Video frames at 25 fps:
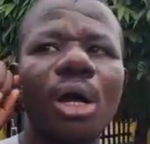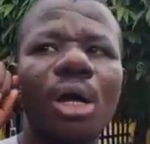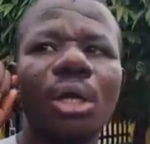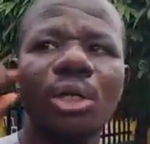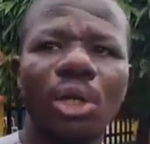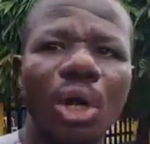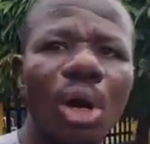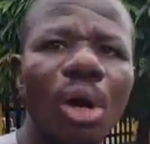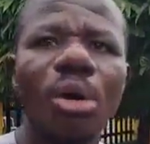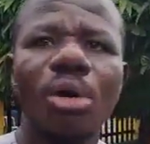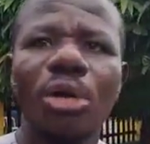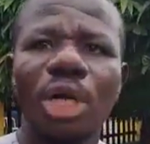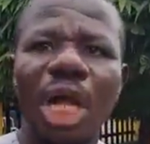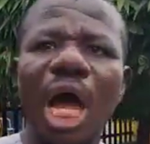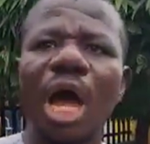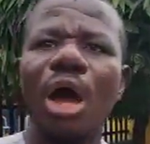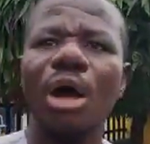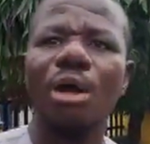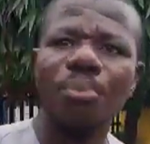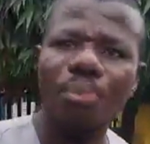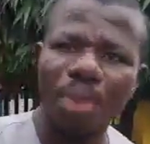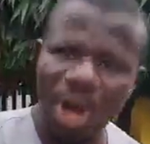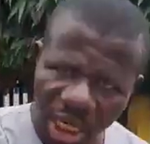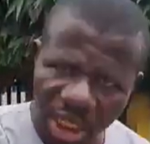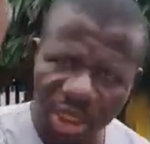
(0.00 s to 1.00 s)
No,
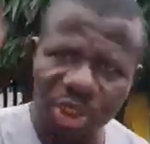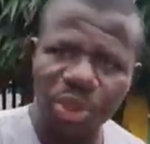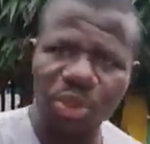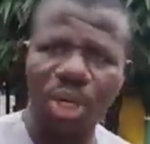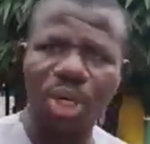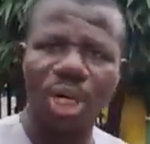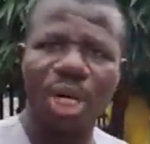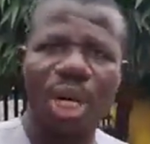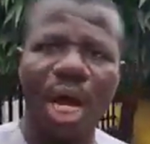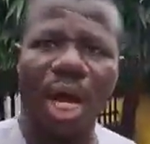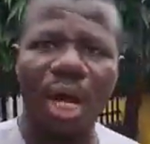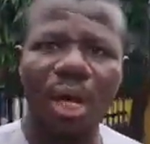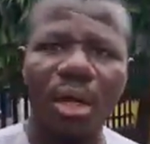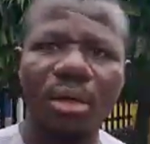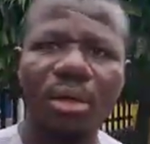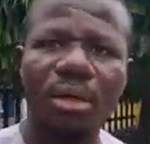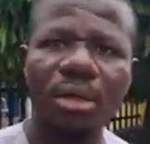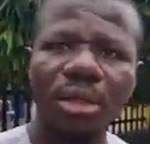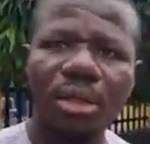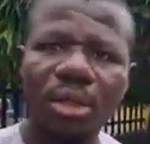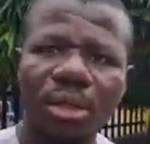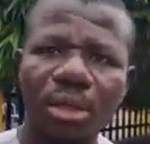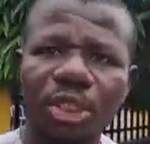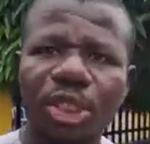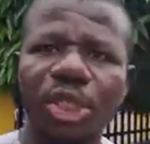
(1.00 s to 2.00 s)
now mention now.
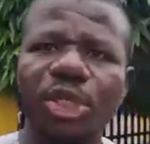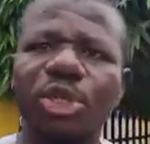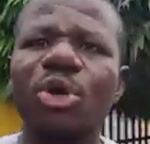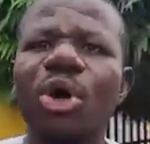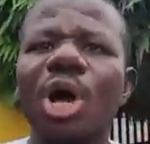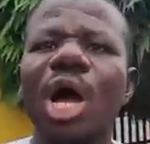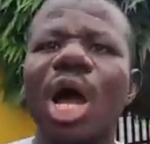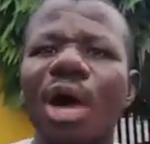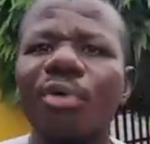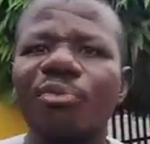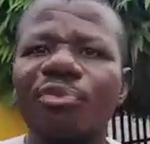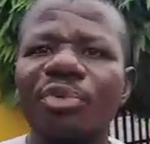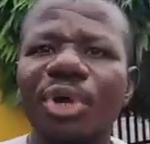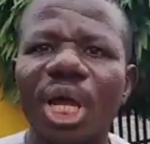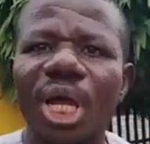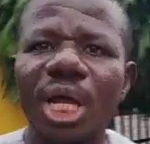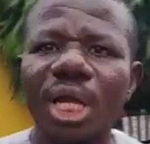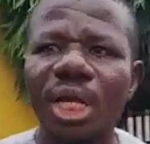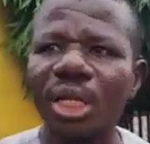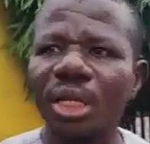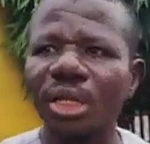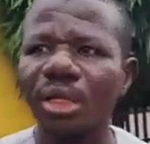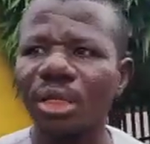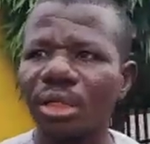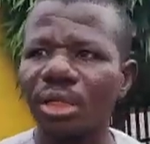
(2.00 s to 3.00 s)
Did you have
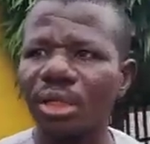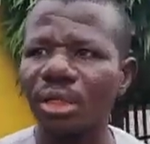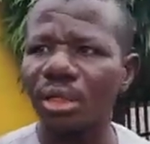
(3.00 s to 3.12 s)
any?